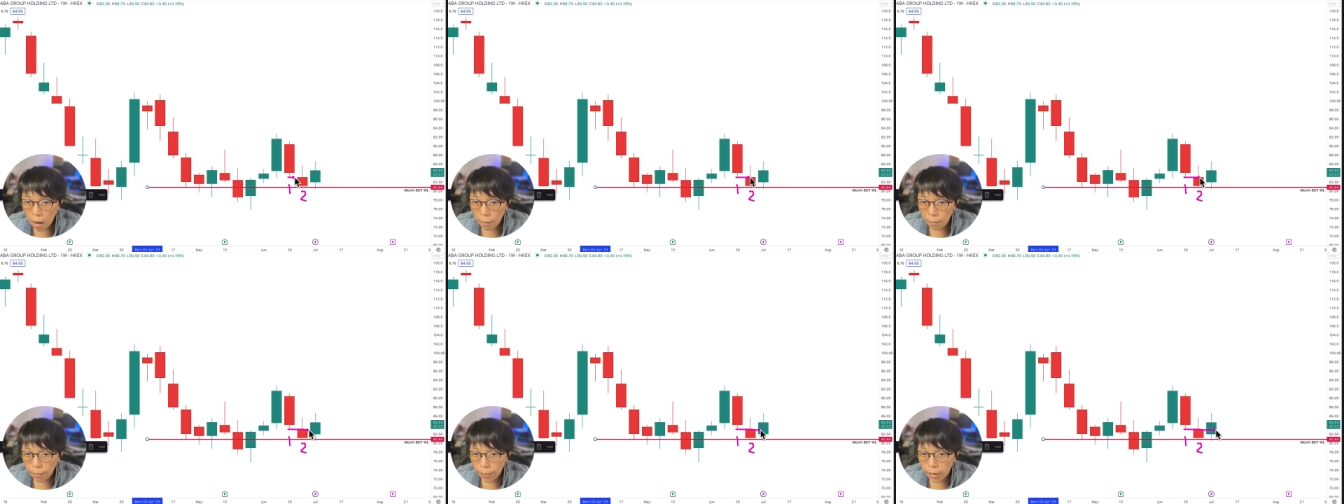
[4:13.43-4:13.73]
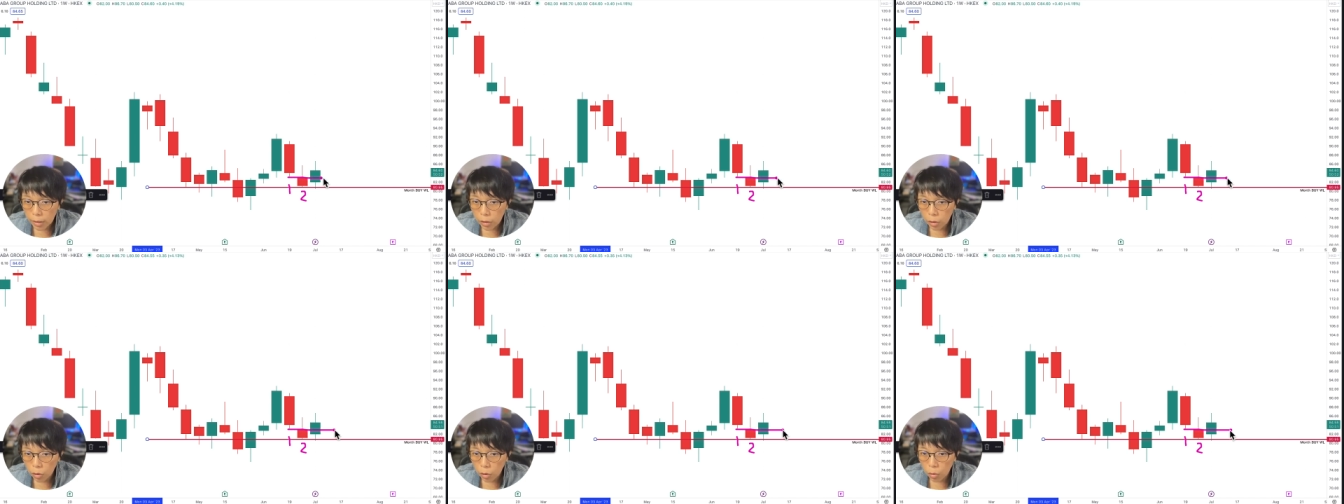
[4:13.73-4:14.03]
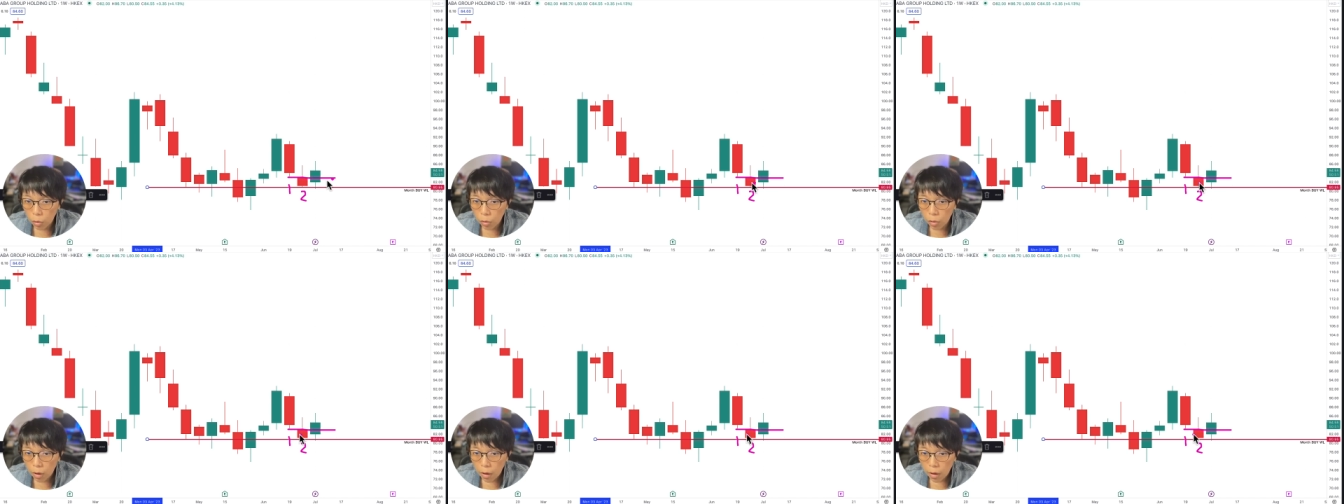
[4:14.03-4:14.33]

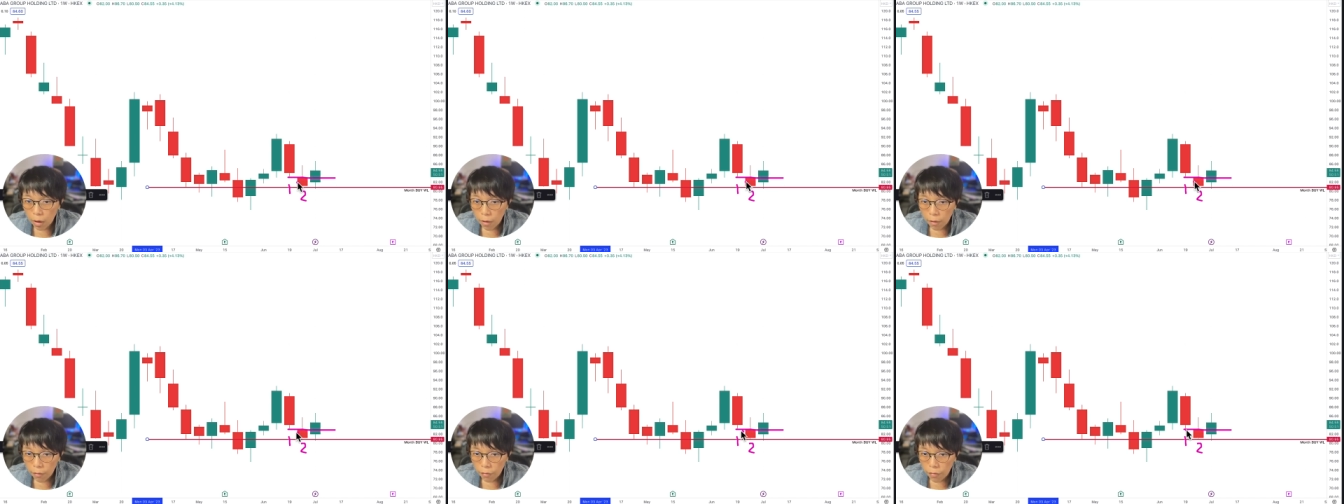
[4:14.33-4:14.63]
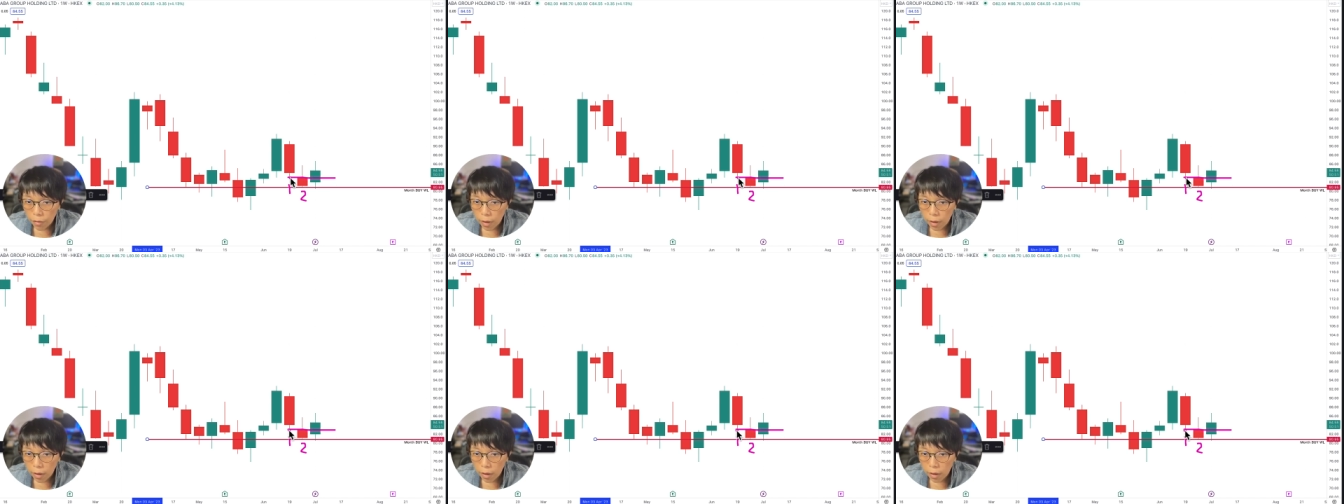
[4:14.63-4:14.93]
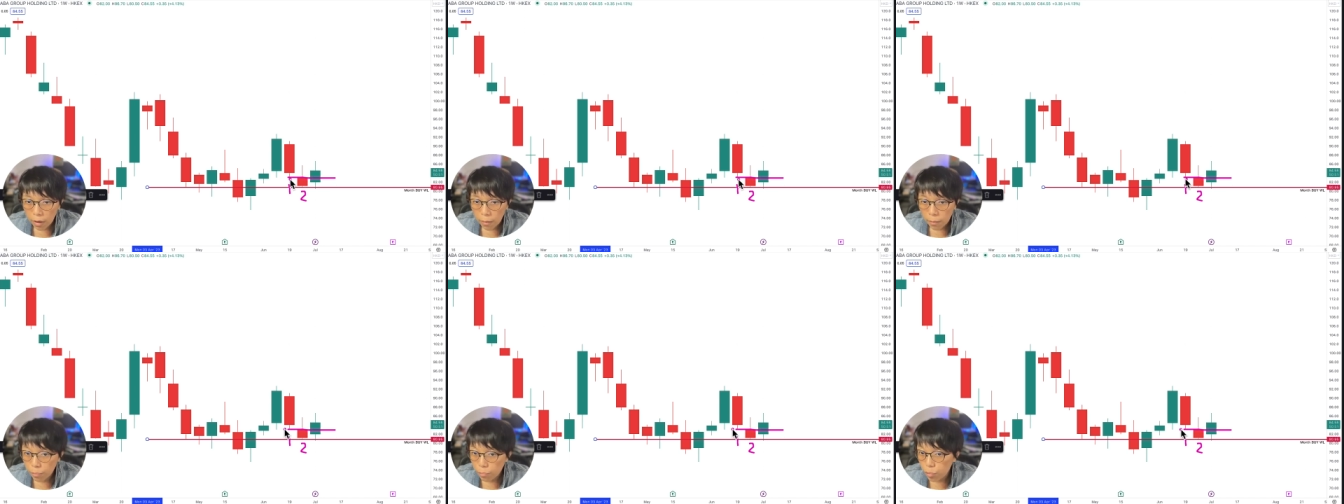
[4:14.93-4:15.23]
below
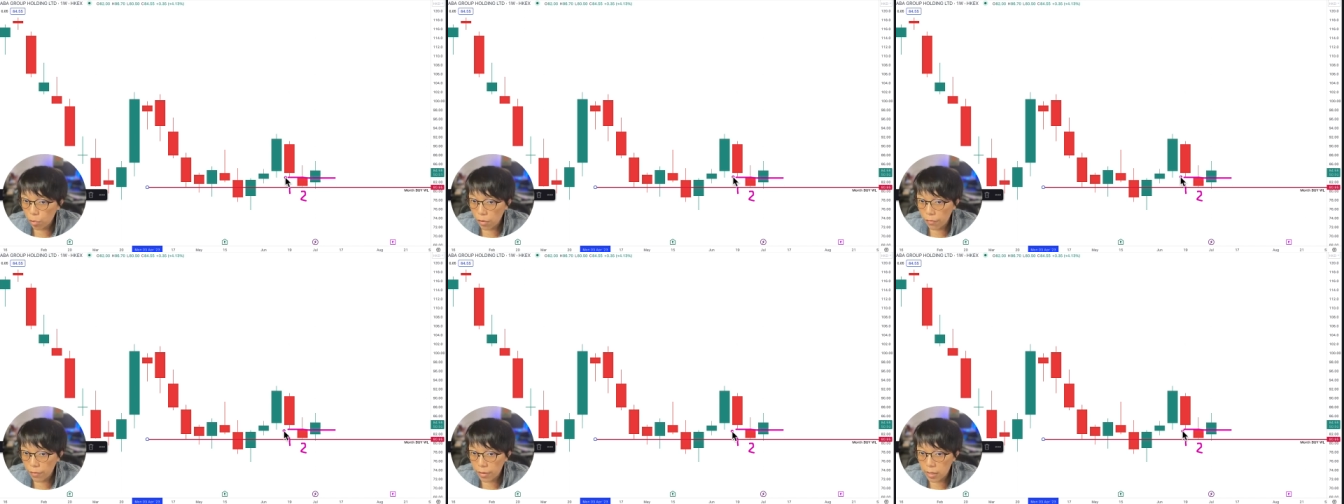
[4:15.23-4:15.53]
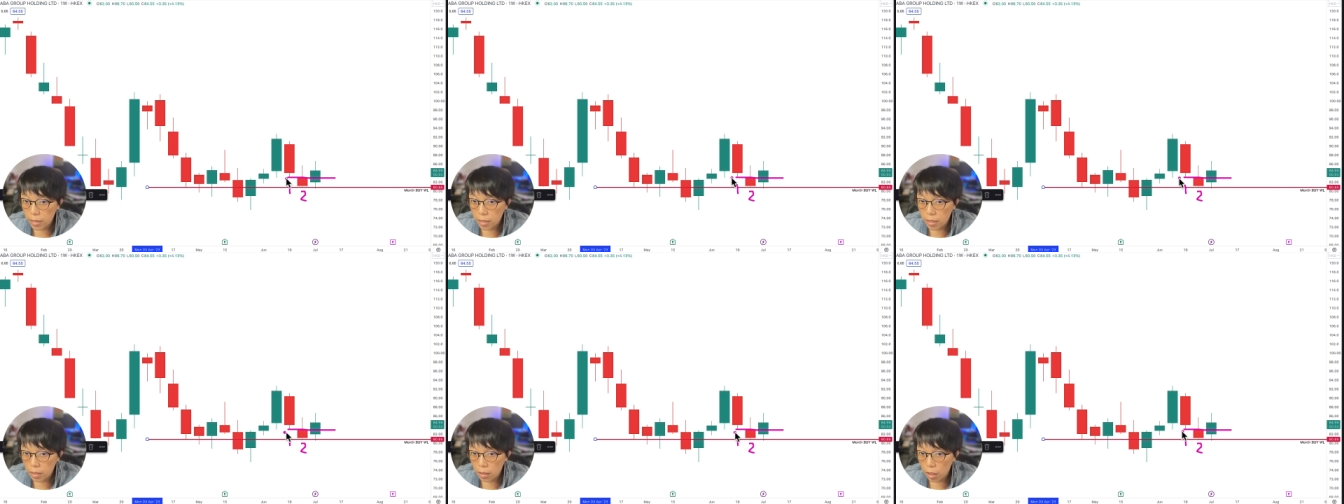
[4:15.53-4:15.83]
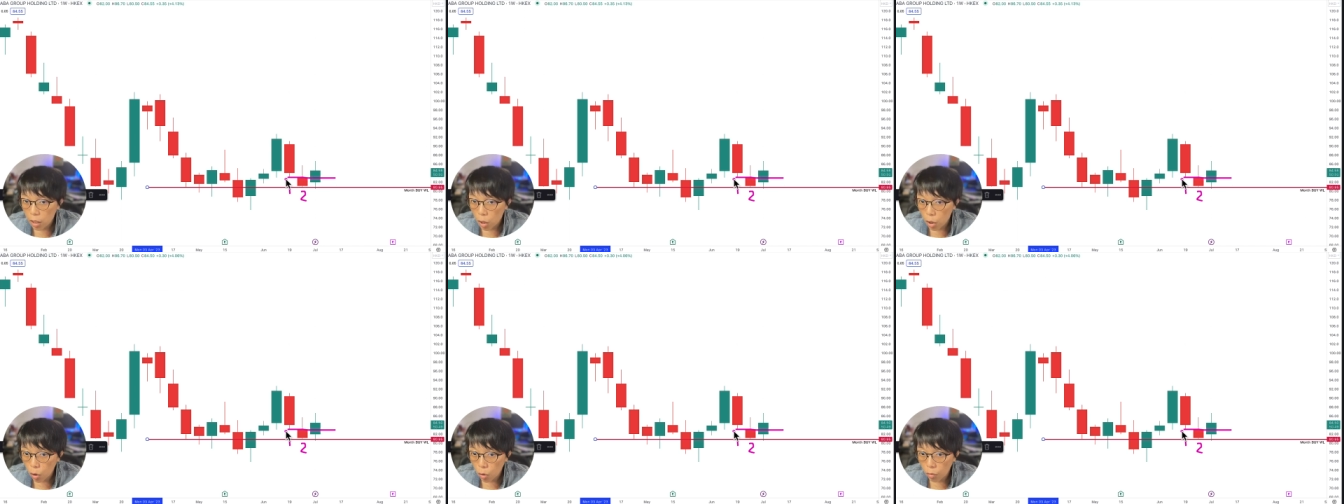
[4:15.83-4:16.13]
the previous
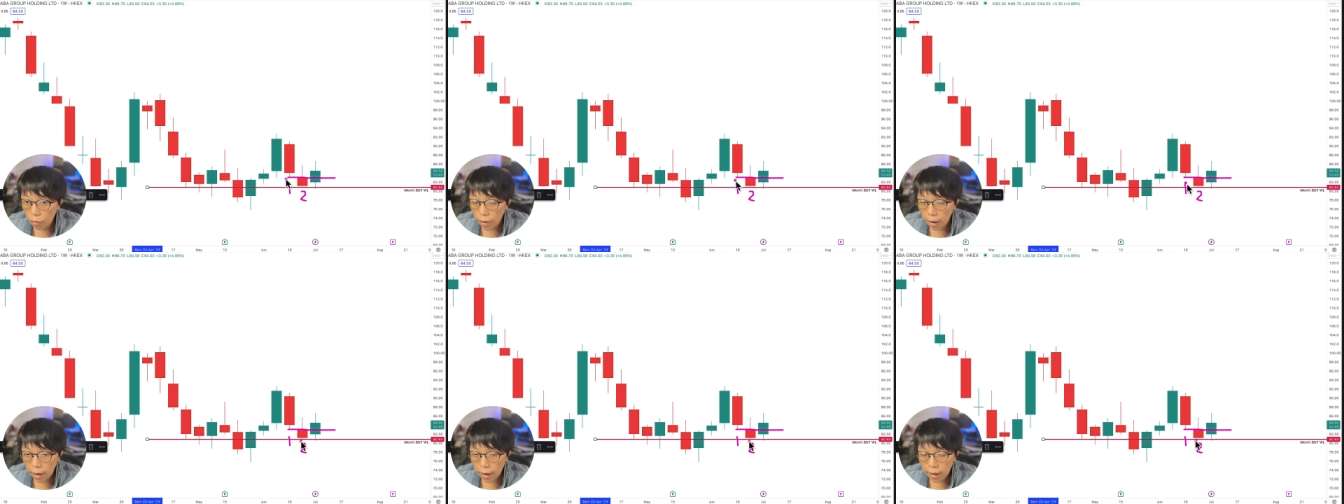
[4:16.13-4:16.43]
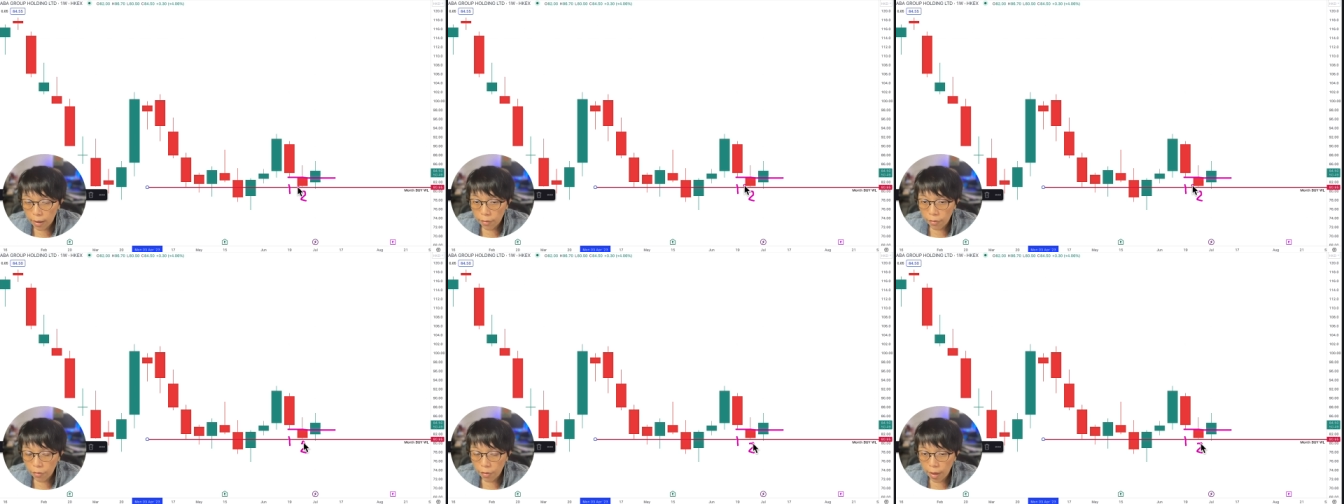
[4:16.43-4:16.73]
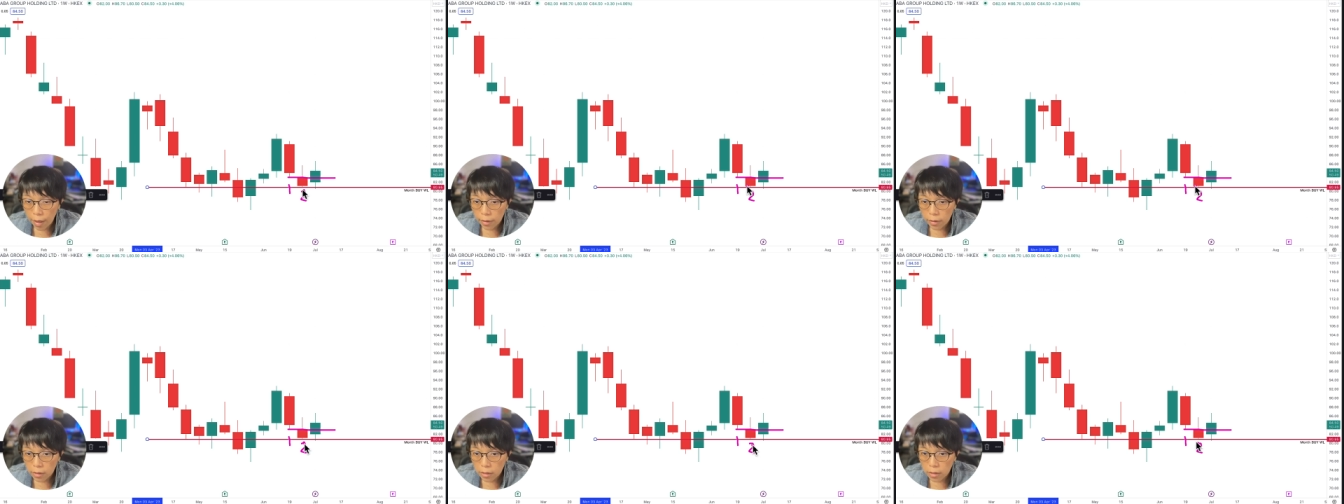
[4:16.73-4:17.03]
low, right,
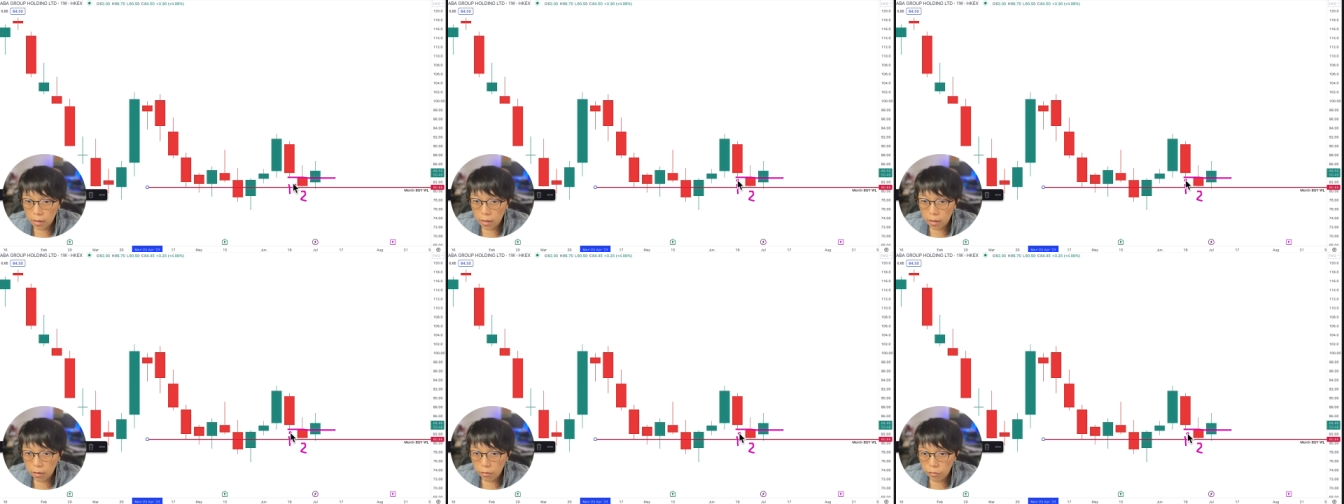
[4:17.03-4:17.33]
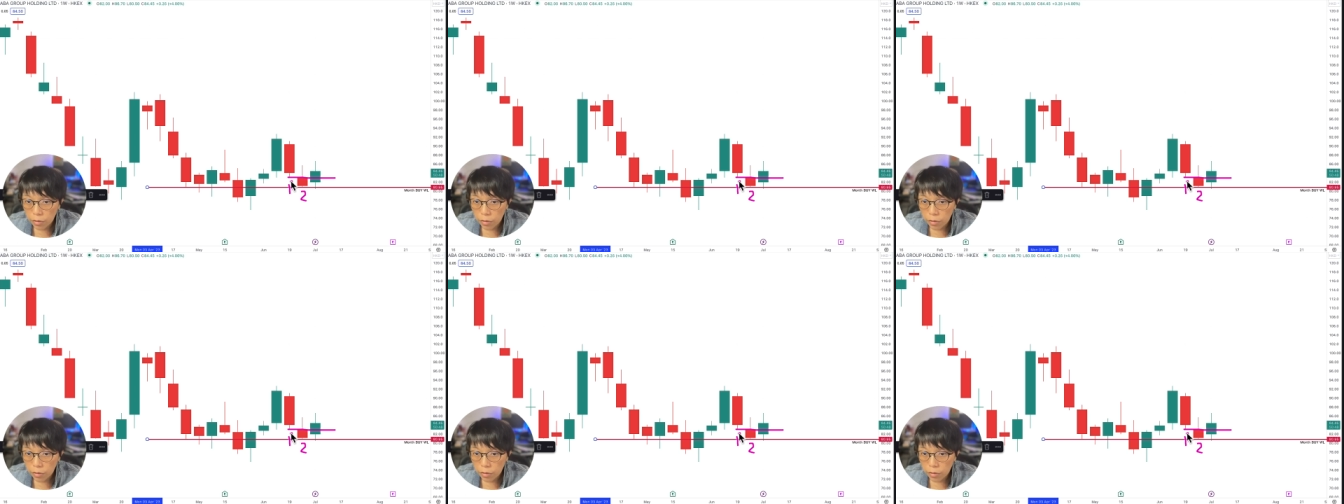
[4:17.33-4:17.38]
that uh,